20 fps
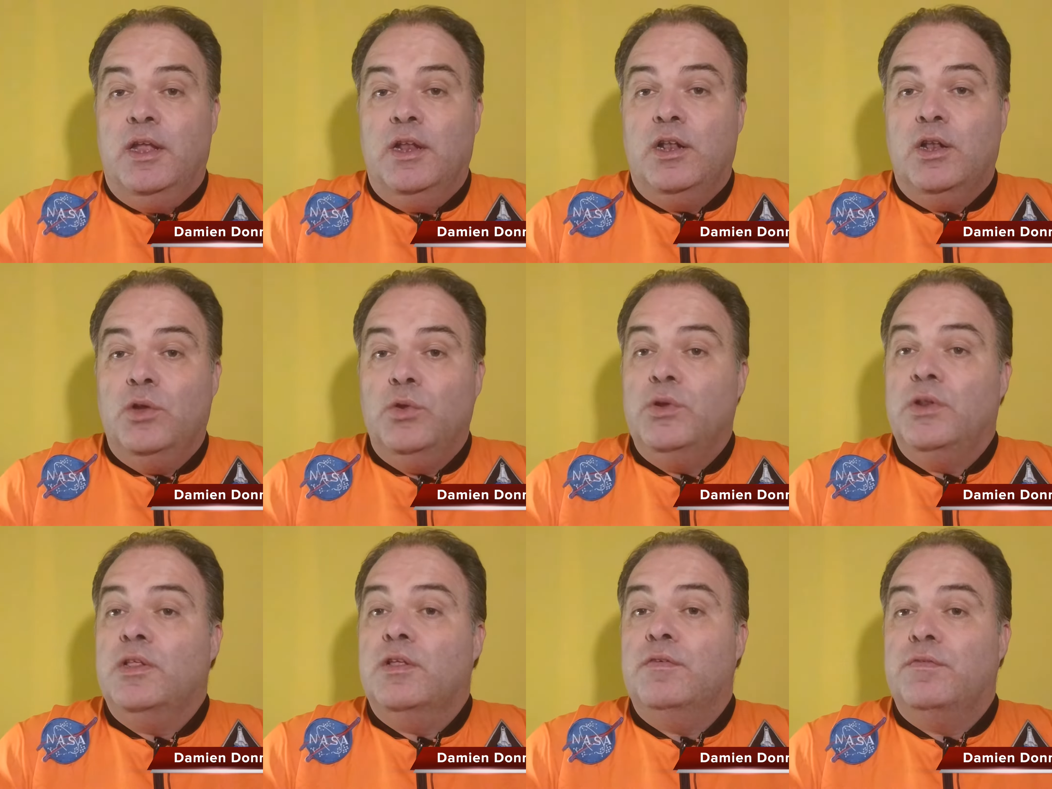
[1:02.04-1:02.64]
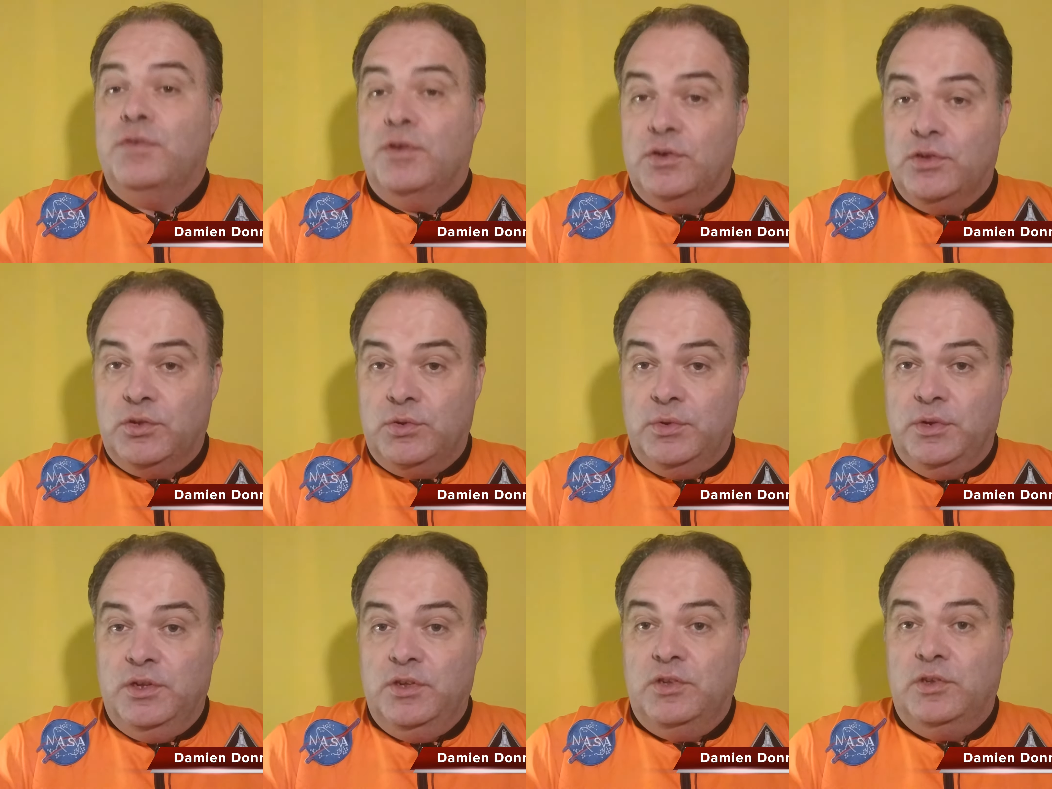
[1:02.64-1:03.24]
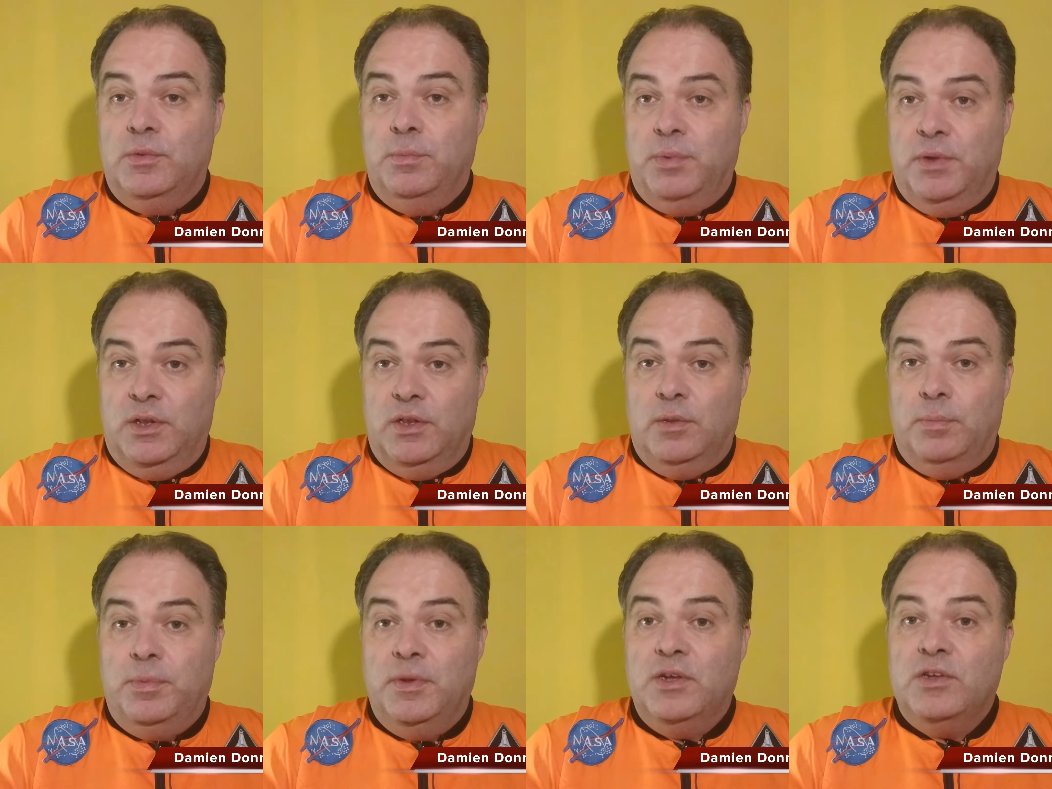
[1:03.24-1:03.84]
including adversaries to
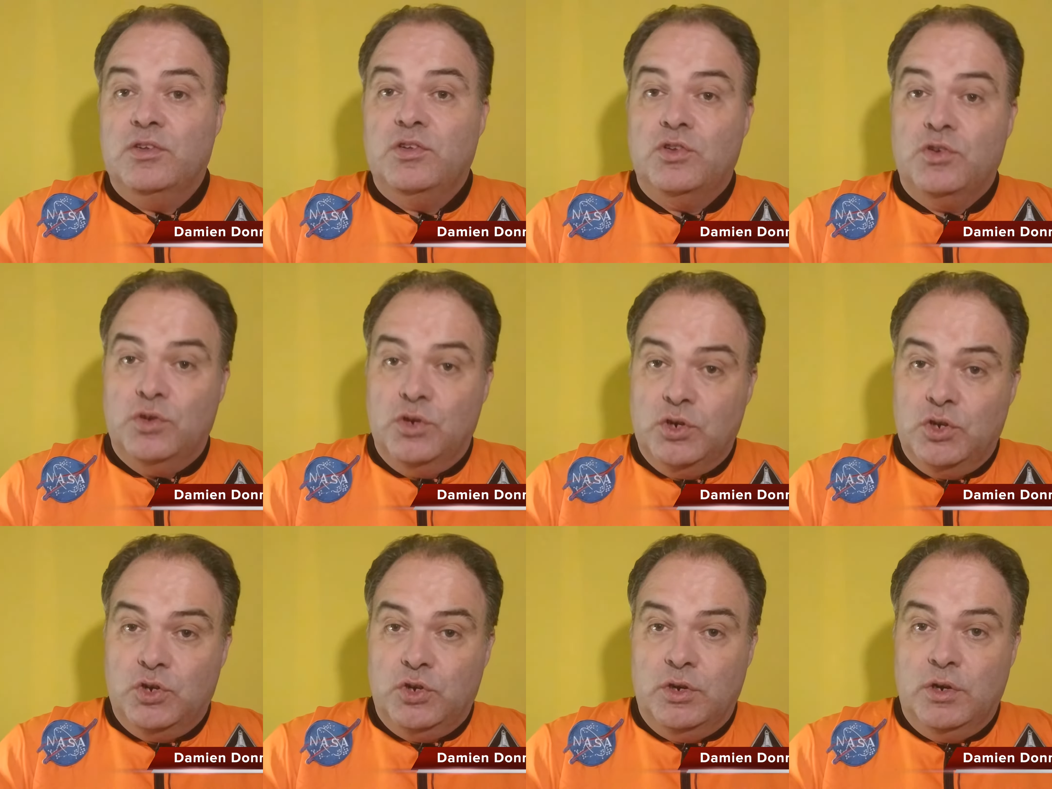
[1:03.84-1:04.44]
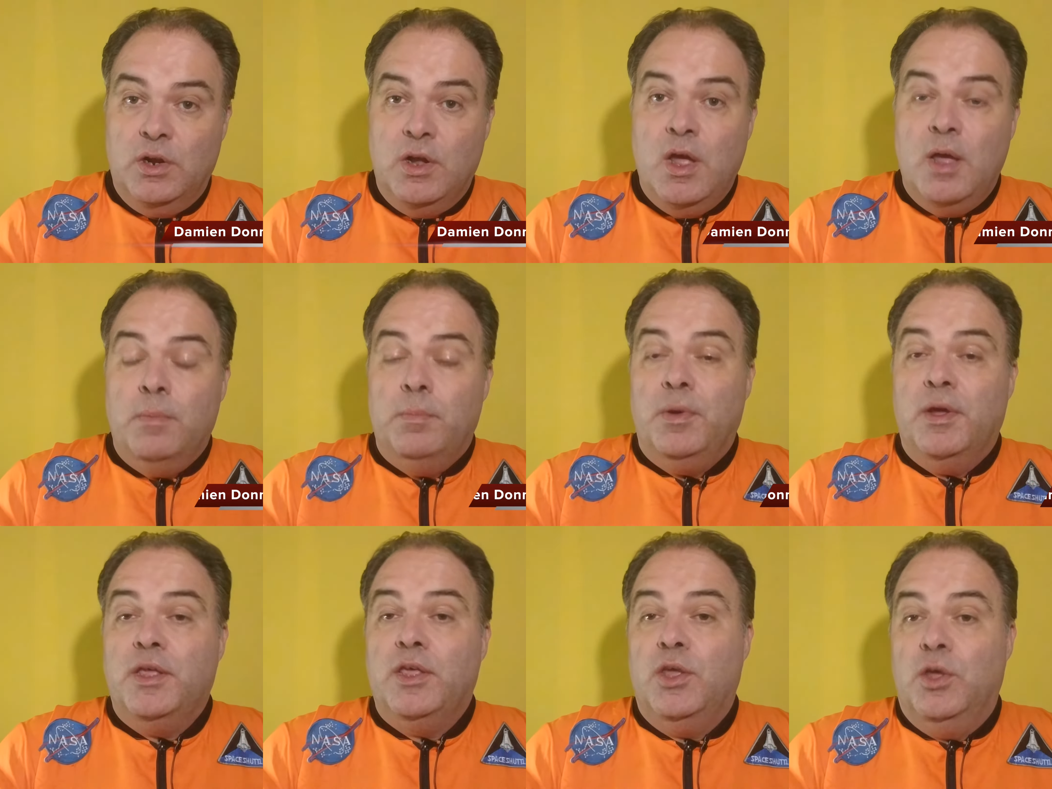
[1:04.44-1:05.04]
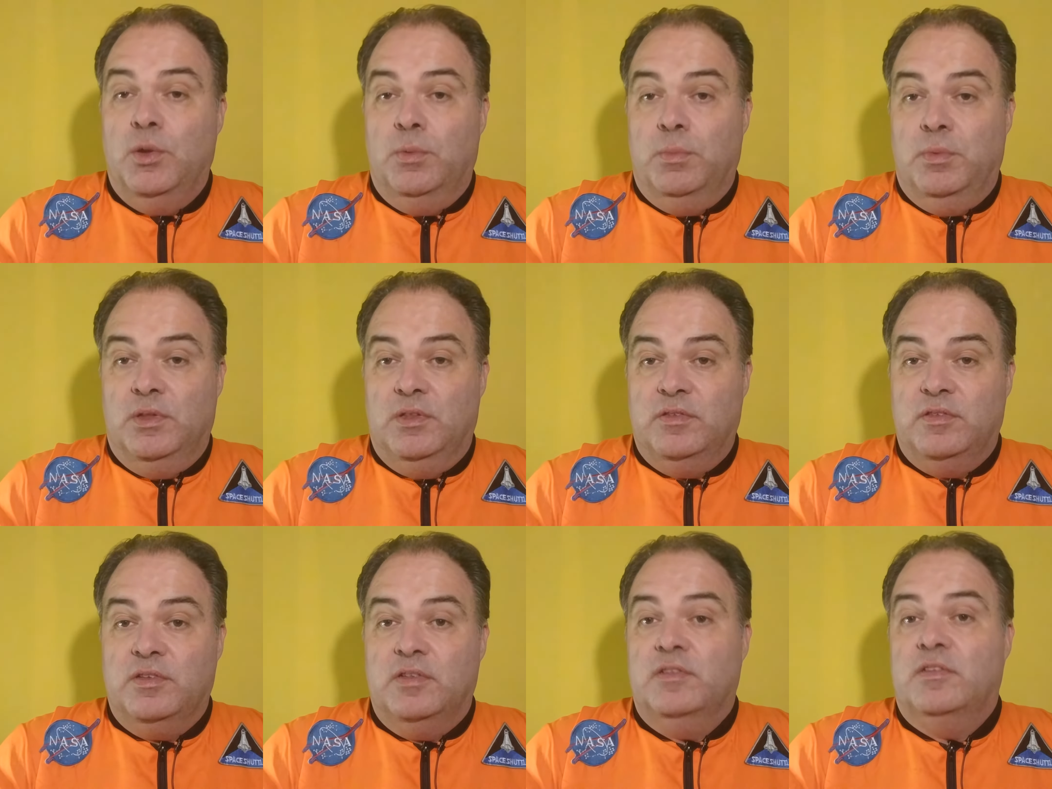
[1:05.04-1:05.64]
build the biggest structure by
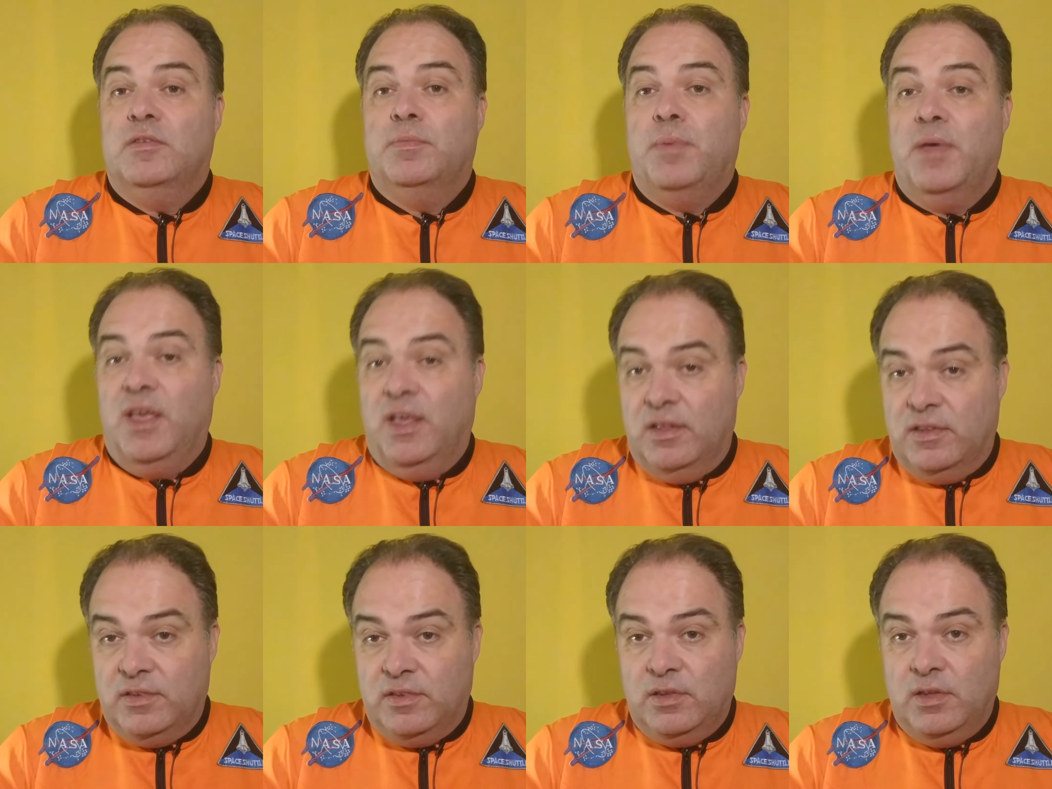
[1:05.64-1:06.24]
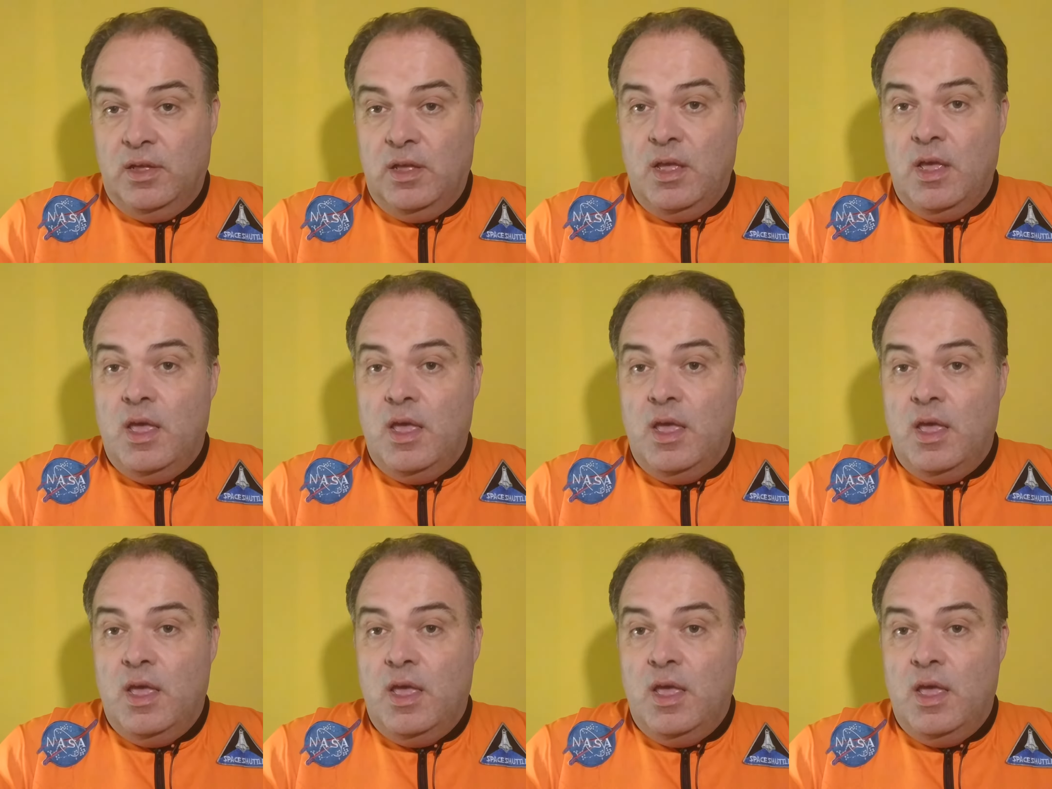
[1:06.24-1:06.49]
humans in space.